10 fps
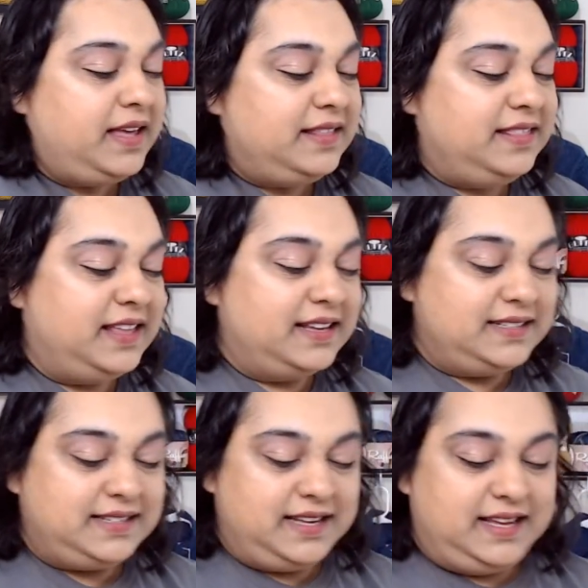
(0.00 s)

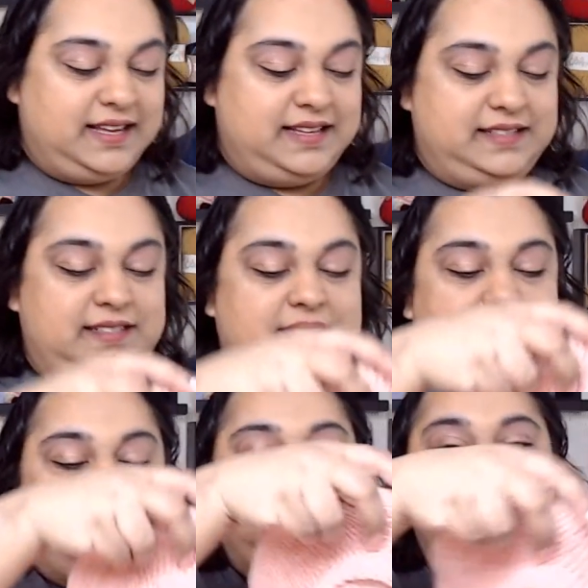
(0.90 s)
This is
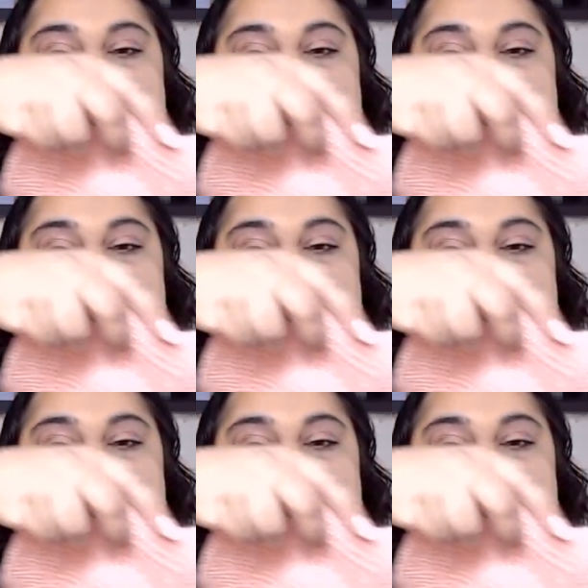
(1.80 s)
the